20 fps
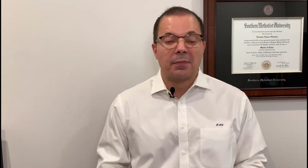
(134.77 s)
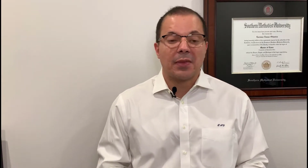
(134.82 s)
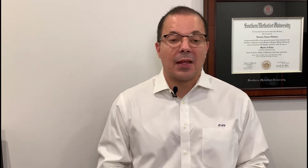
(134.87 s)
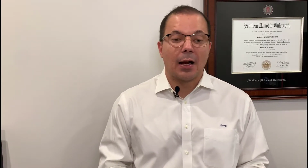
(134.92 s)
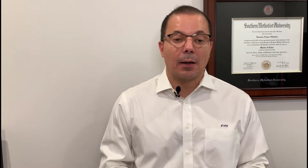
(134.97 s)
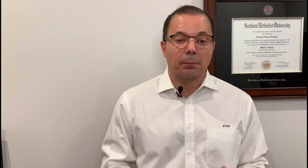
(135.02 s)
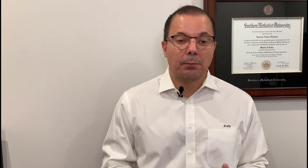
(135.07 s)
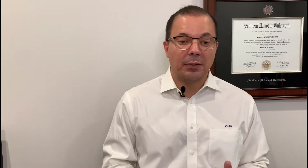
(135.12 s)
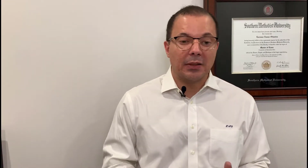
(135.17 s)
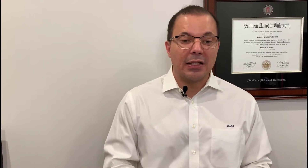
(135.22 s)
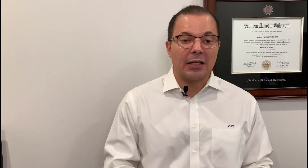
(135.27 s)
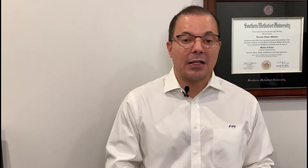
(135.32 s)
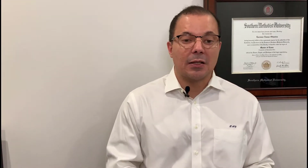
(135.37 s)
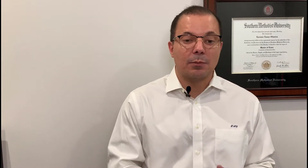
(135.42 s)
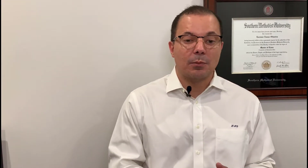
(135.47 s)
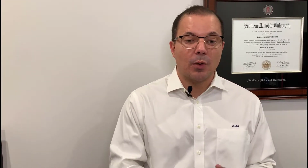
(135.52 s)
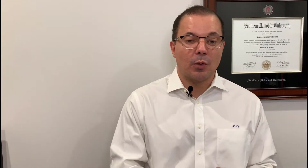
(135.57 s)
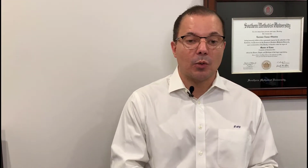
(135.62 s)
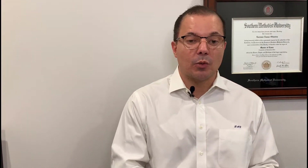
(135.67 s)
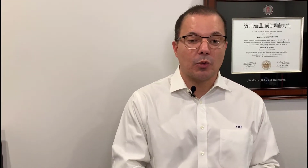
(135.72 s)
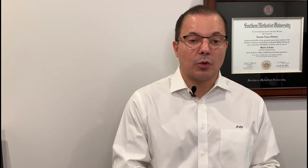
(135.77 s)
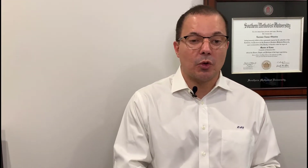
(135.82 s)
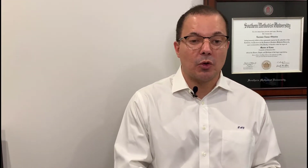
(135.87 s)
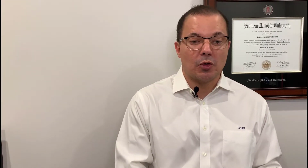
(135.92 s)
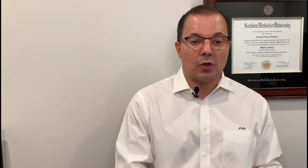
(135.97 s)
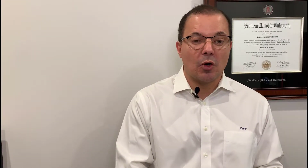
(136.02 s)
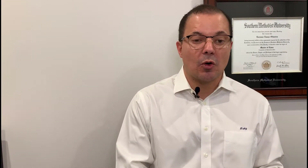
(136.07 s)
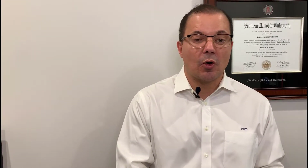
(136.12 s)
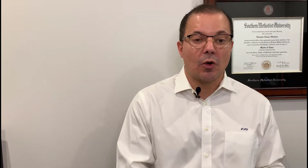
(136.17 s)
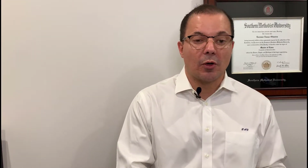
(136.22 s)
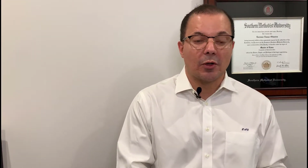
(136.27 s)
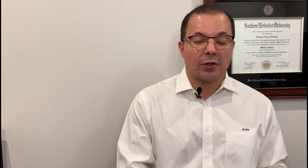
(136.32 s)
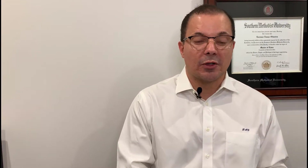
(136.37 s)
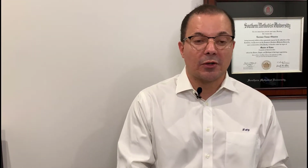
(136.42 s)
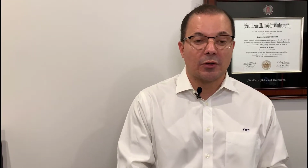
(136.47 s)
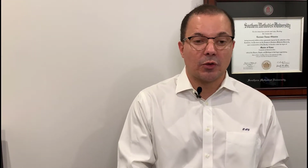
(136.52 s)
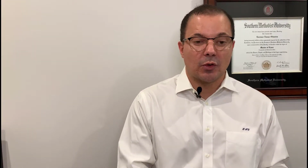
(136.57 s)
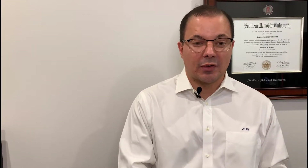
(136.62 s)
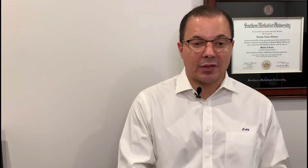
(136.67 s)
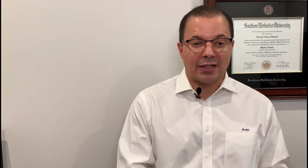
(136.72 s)
applicable to your
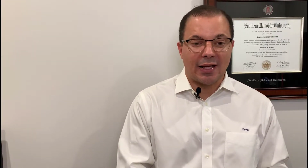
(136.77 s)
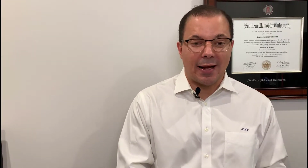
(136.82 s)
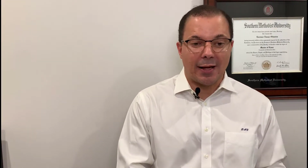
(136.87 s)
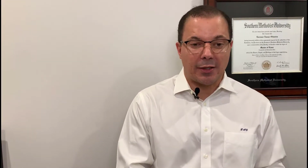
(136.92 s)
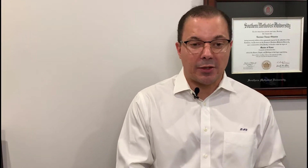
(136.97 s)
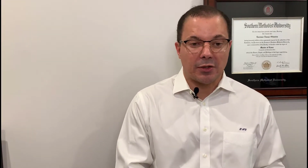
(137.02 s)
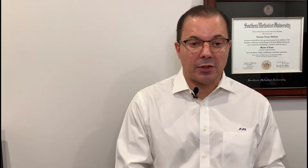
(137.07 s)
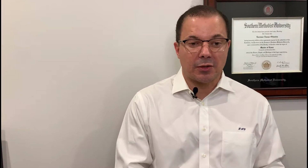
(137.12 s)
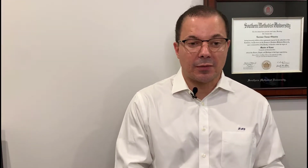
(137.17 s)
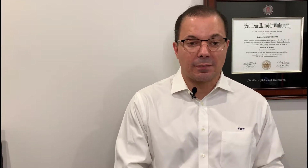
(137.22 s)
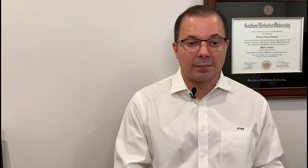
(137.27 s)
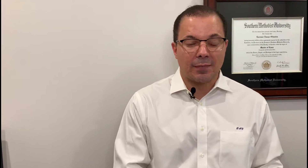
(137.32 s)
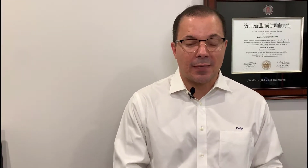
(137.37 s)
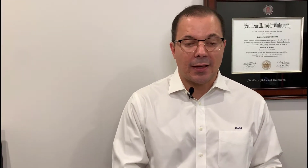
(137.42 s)
transaction.